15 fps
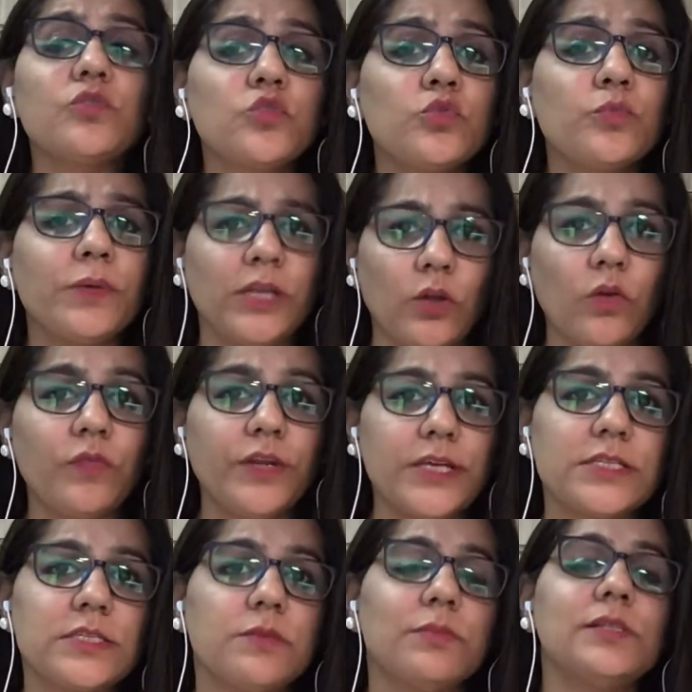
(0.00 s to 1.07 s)
too many of
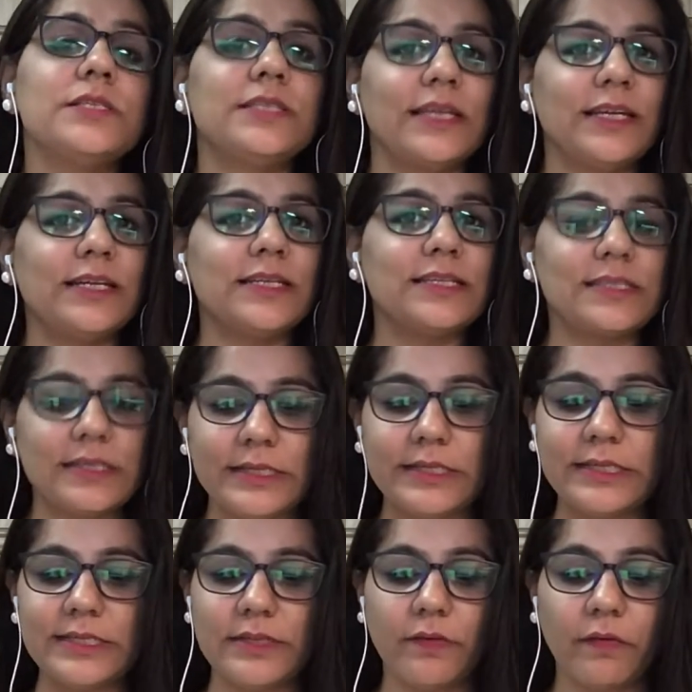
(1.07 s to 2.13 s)
decimals, then it is a
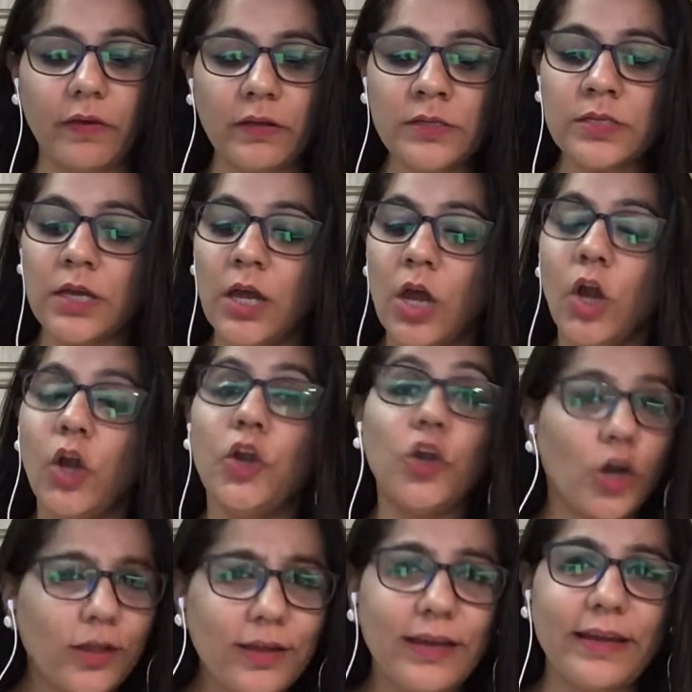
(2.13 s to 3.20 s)
little difficult.
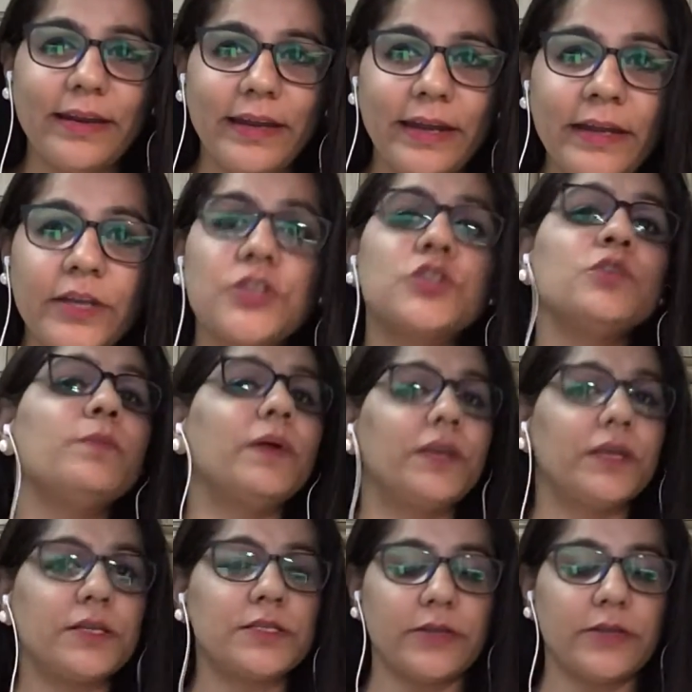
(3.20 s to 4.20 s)
Not a great issue, but it's